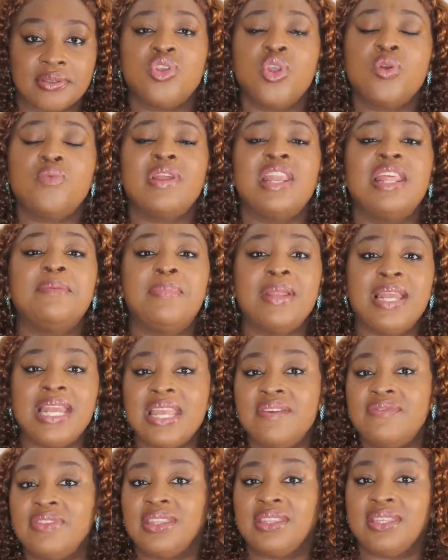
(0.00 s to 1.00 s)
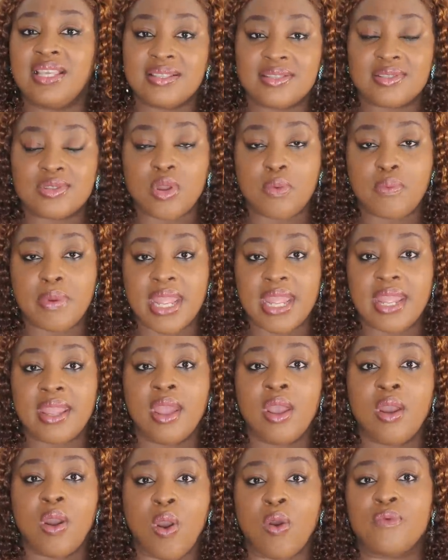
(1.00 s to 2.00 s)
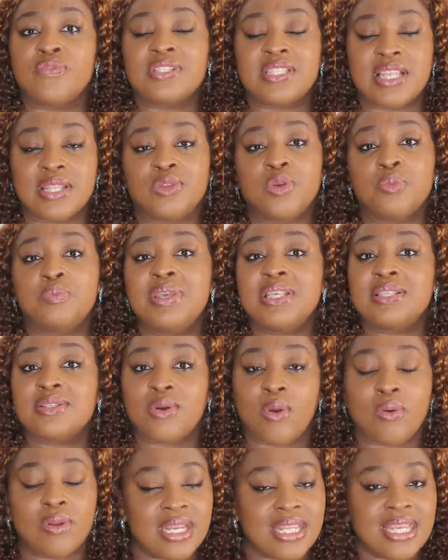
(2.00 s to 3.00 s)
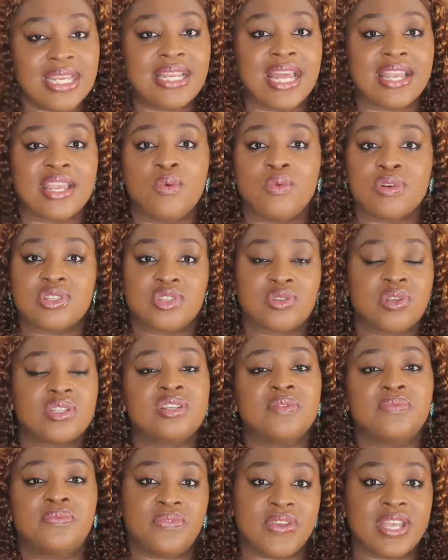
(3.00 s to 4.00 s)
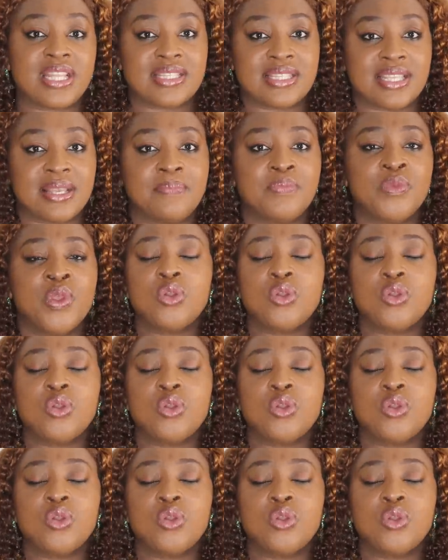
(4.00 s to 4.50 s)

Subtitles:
Do you really believe this story of Saint Obi's colleague, that he was such a victim,